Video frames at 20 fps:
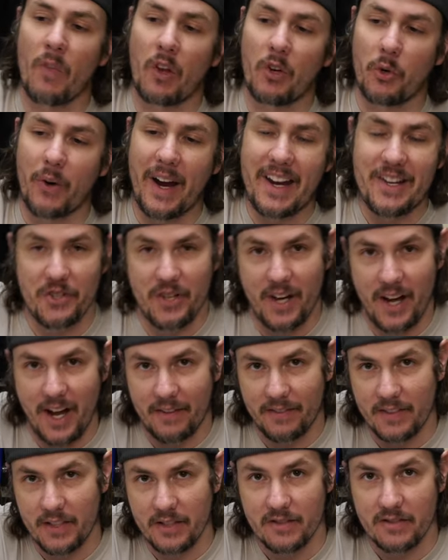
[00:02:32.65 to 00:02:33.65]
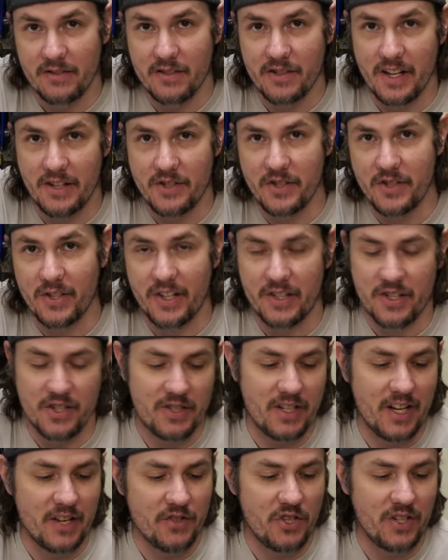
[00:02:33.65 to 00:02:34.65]
crankshaft sensor
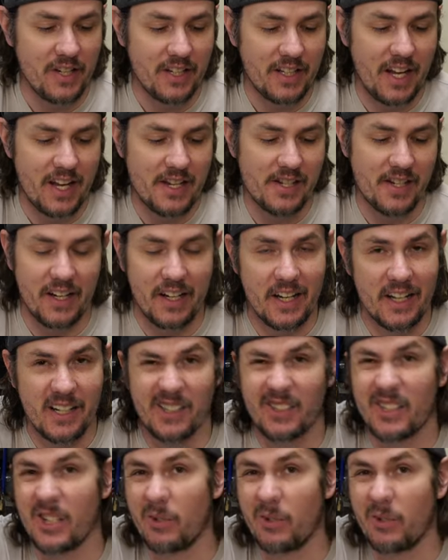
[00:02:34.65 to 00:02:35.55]
extension in case I need it,